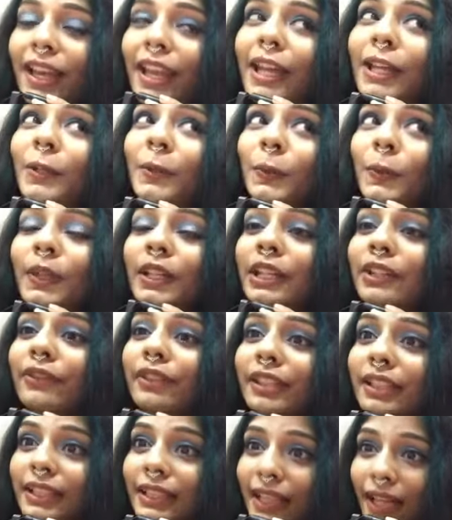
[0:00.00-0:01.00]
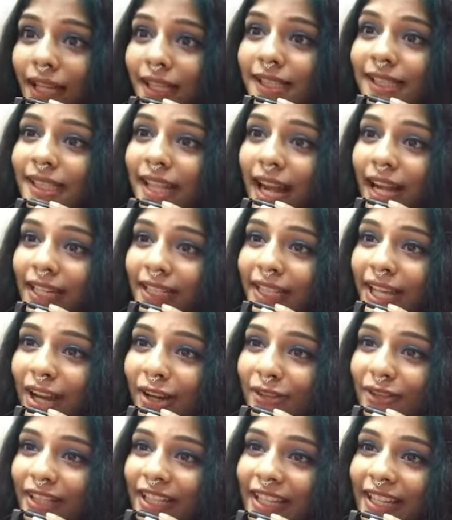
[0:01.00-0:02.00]
Like, who even does that
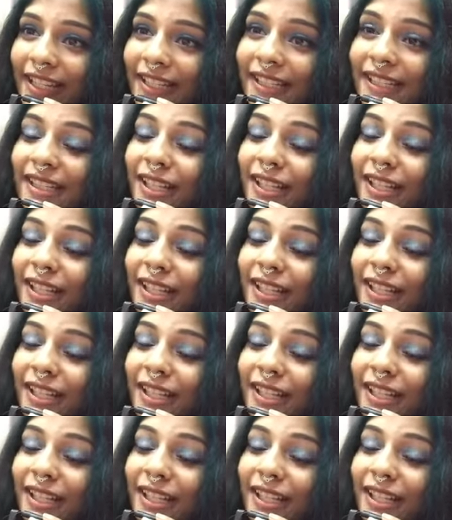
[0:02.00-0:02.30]
nowadays?